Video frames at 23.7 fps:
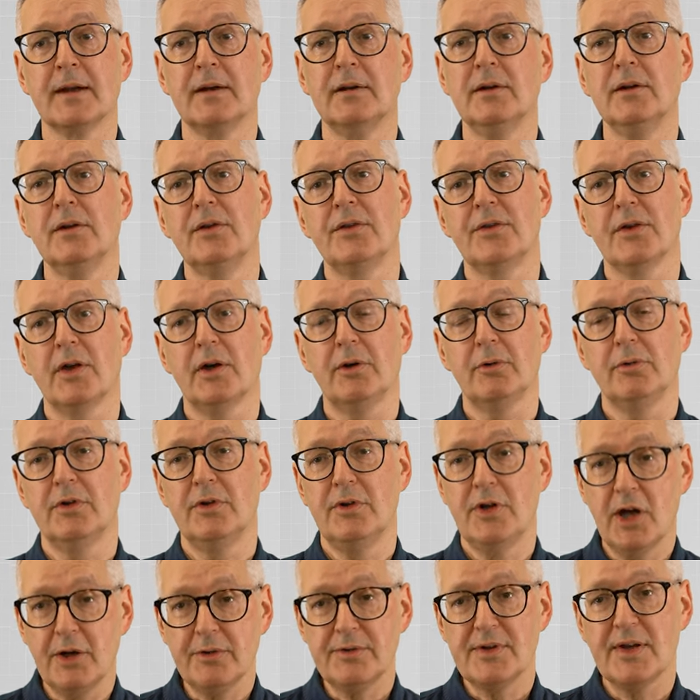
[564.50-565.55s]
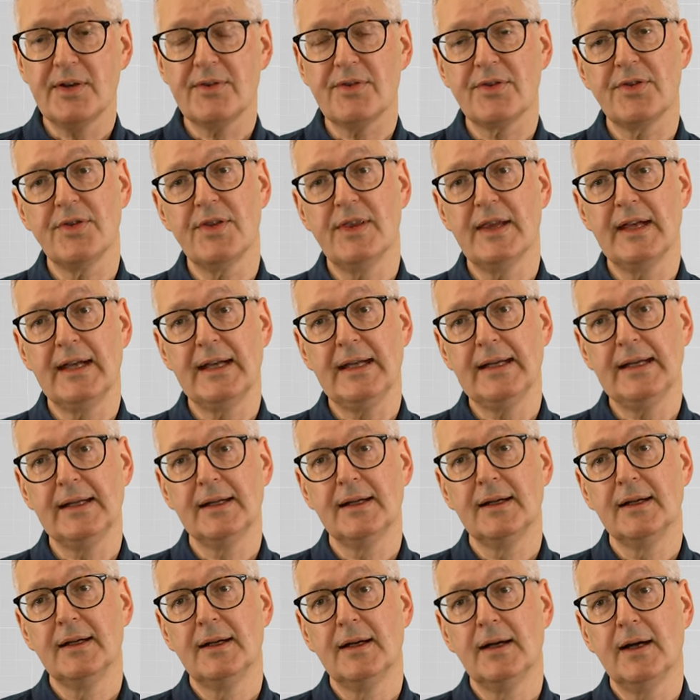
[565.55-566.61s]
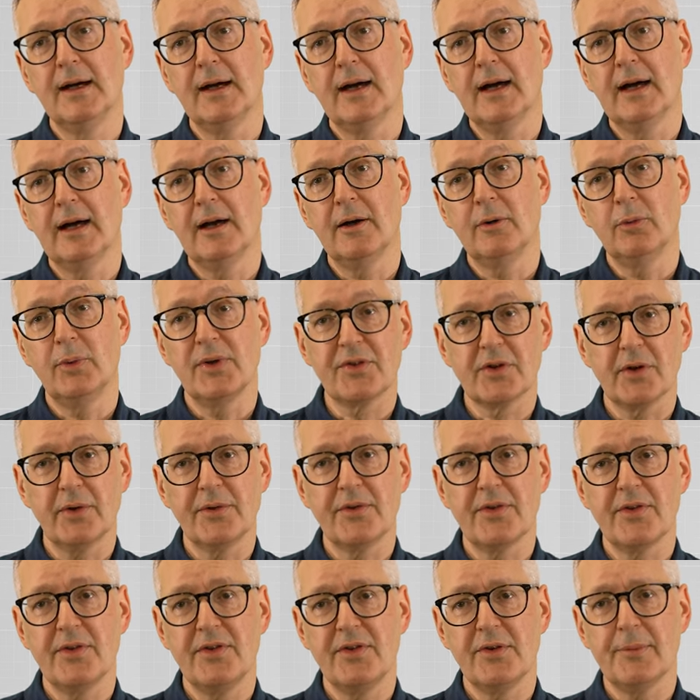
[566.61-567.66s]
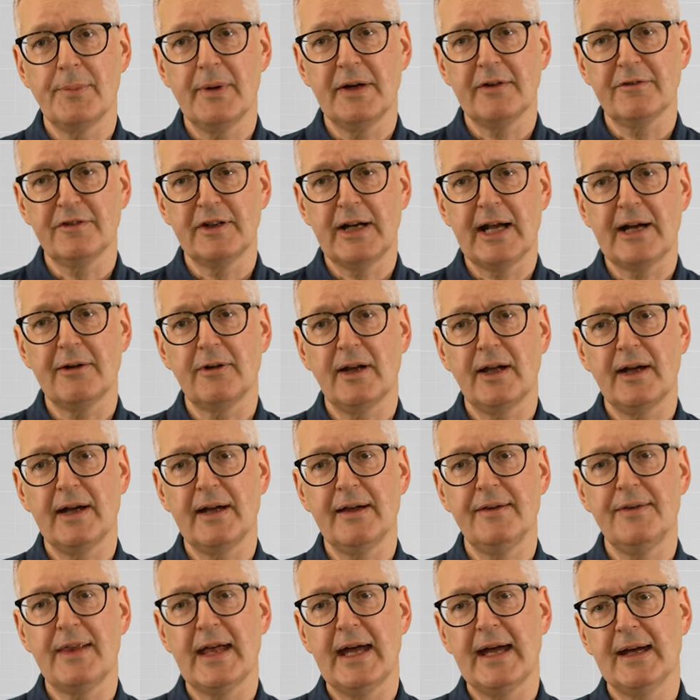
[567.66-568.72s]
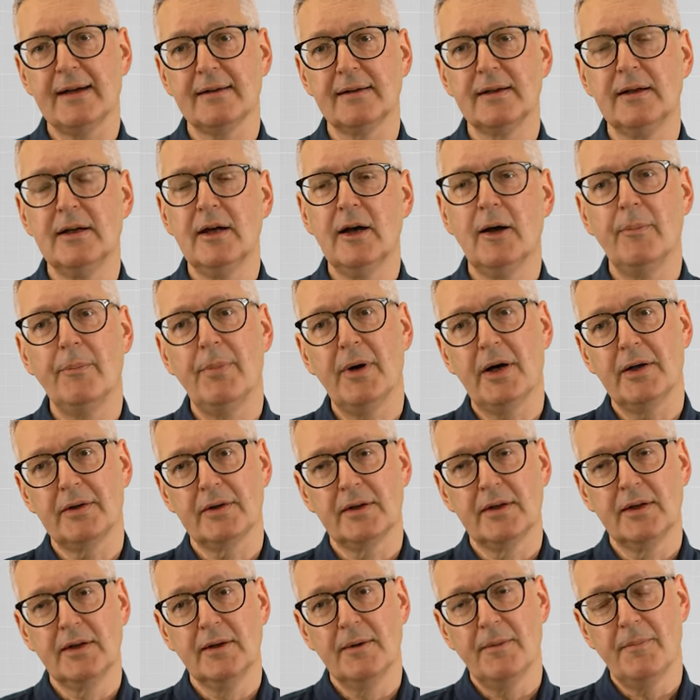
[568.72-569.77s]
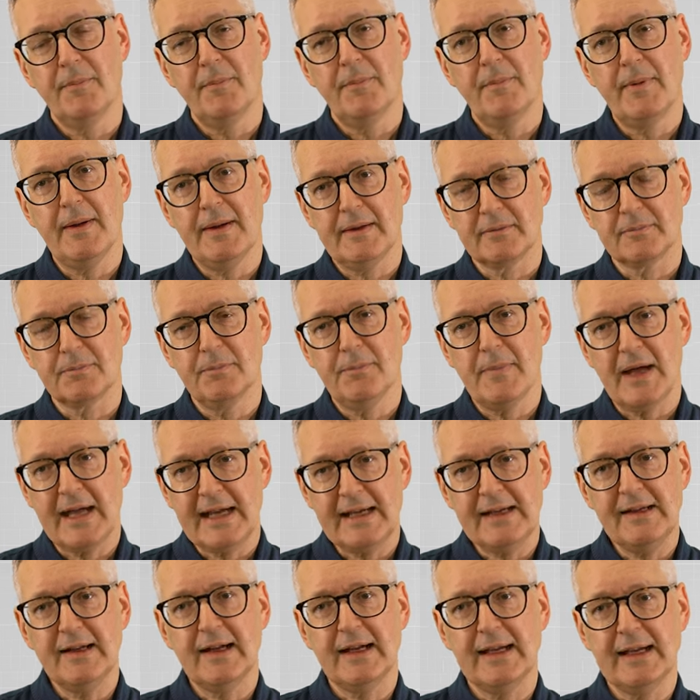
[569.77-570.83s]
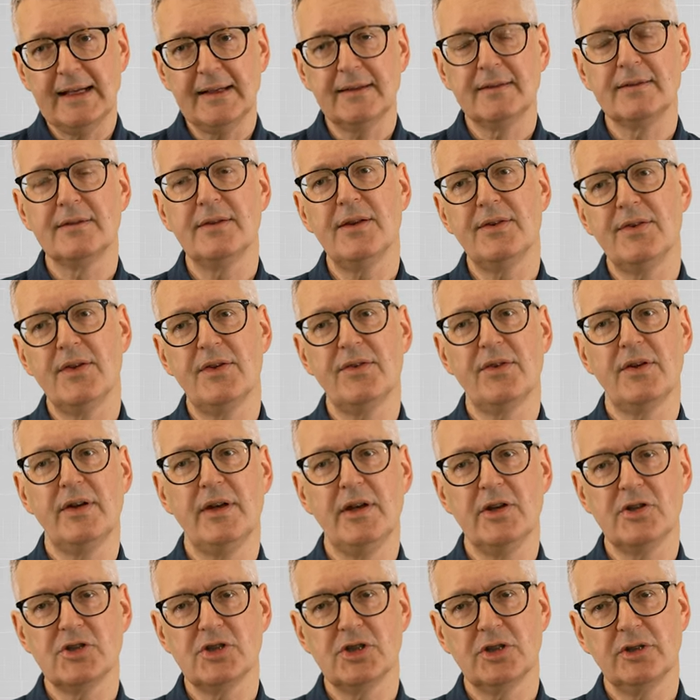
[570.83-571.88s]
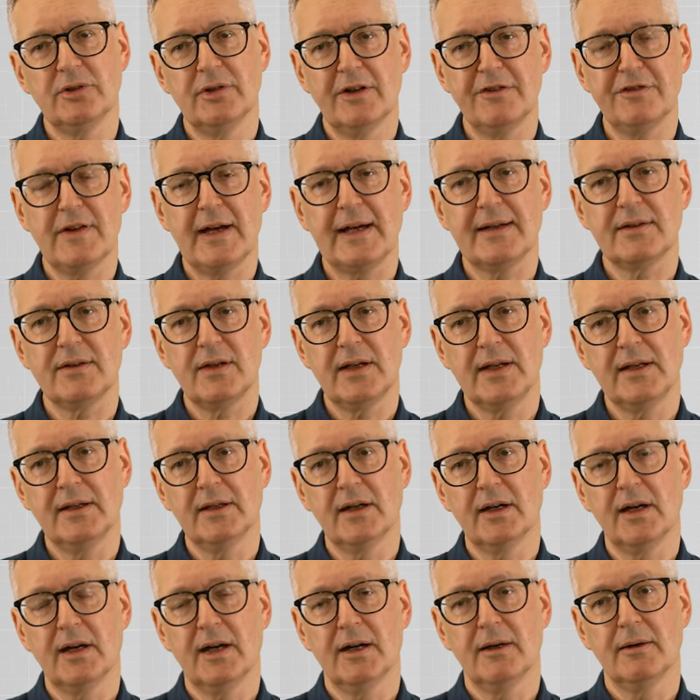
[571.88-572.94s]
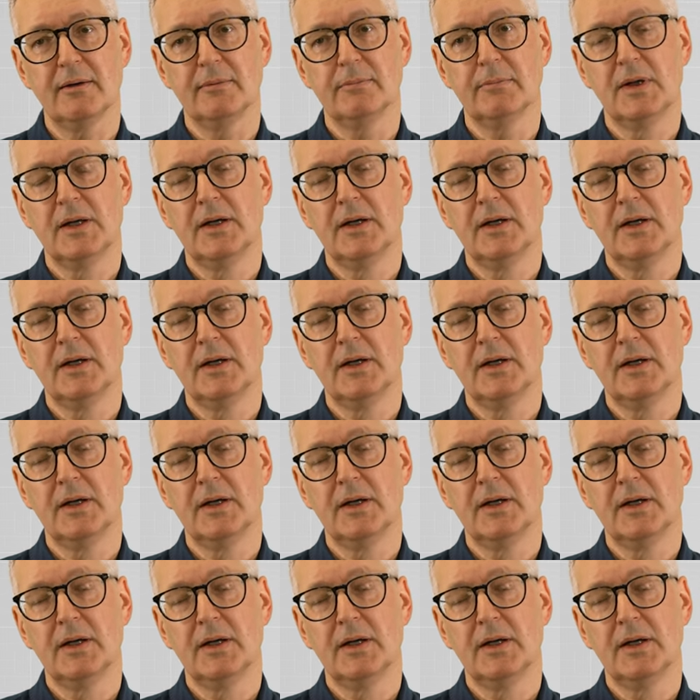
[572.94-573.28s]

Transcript: So notice the uh, Wisconsin's a bit of an outlier there, but ma mainly this is an issue affecting um,